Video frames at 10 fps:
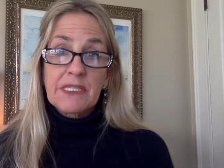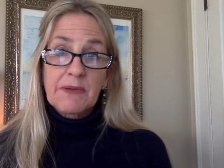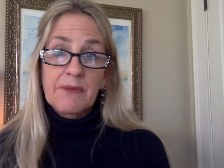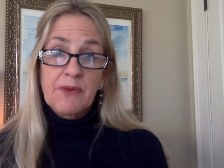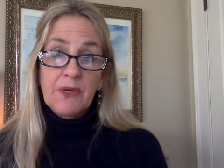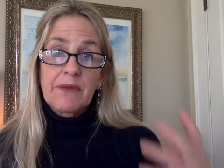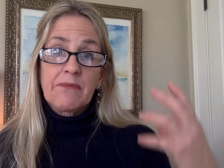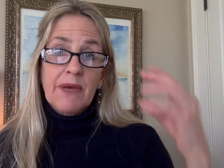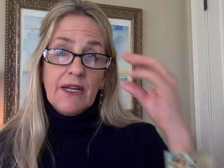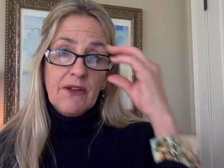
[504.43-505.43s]
people
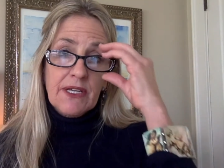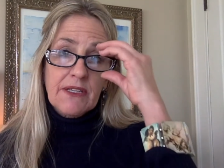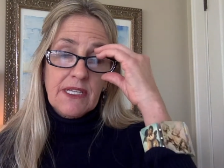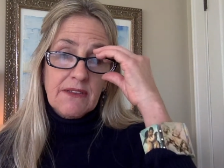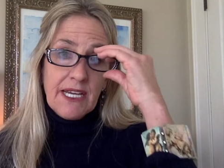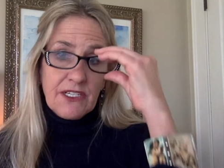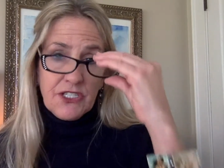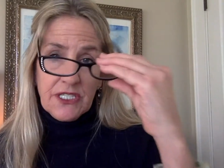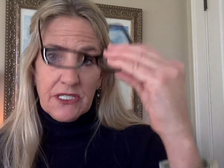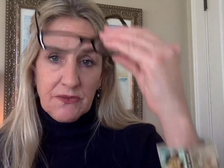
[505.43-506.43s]
and meddle in
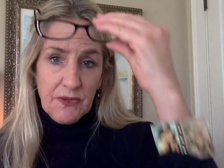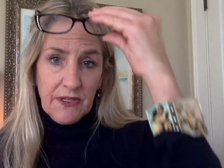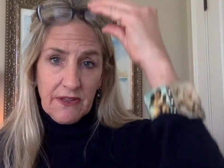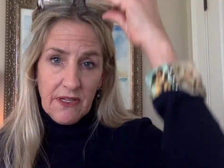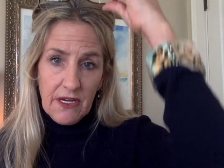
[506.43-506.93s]
elections with